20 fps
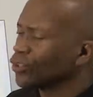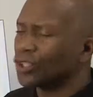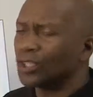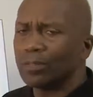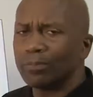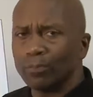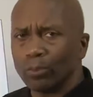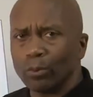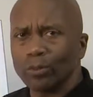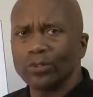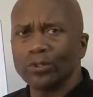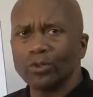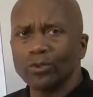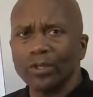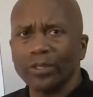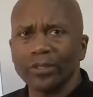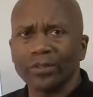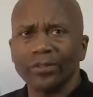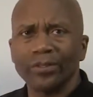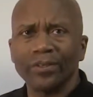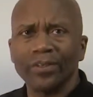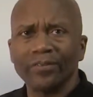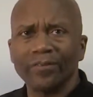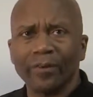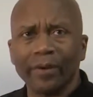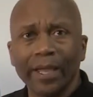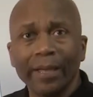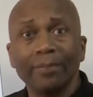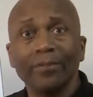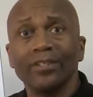to pull the trigger.
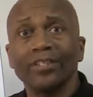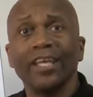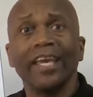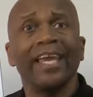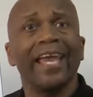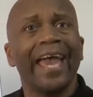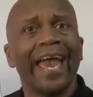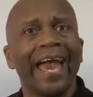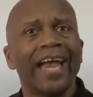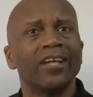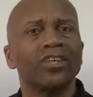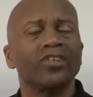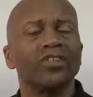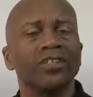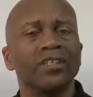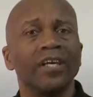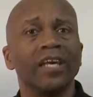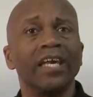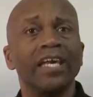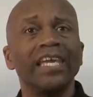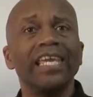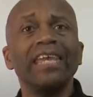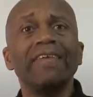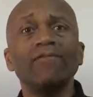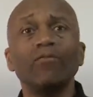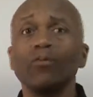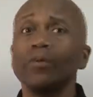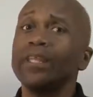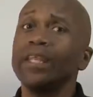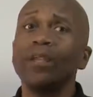They're able to take action,
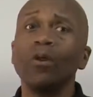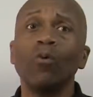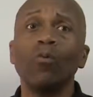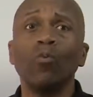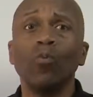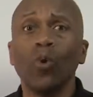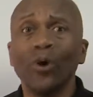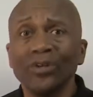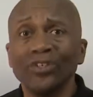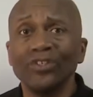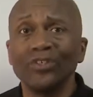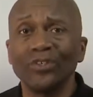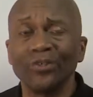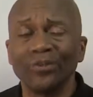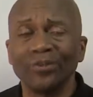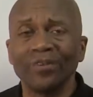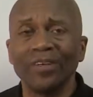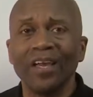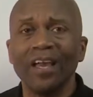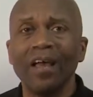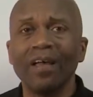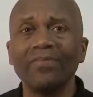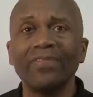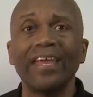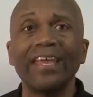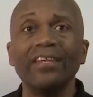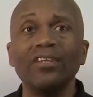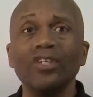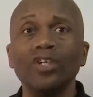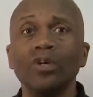even when they don't want to.
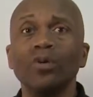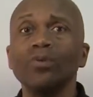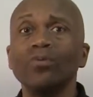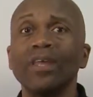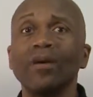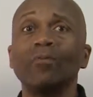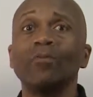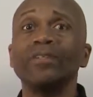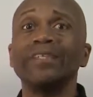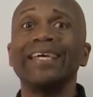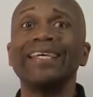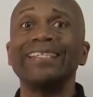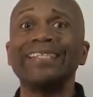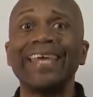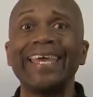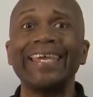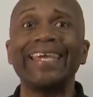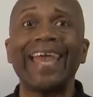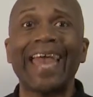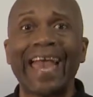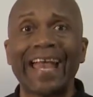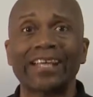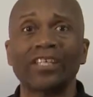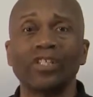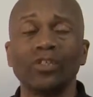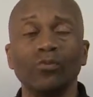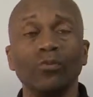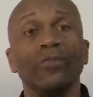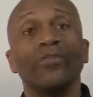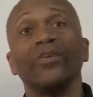They know that when they take
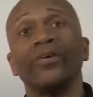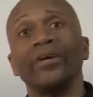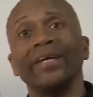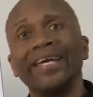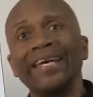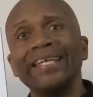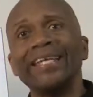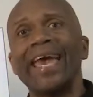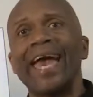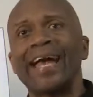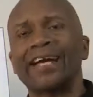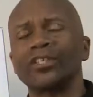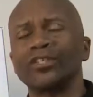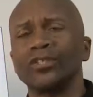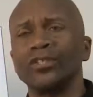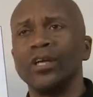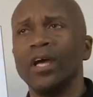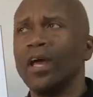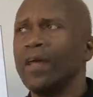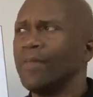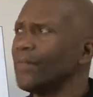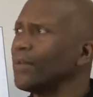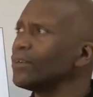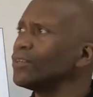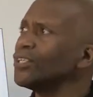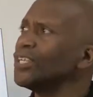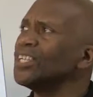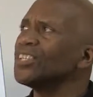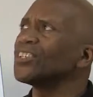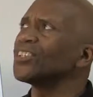action, when they're in action, there
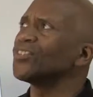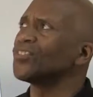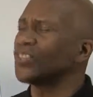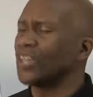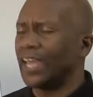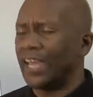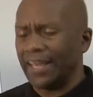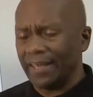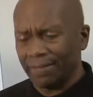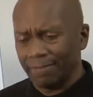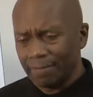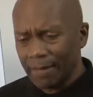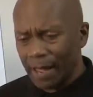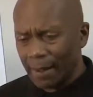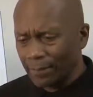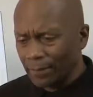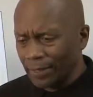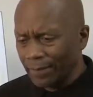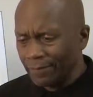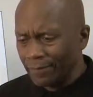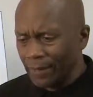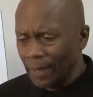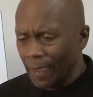is a saying, I believe,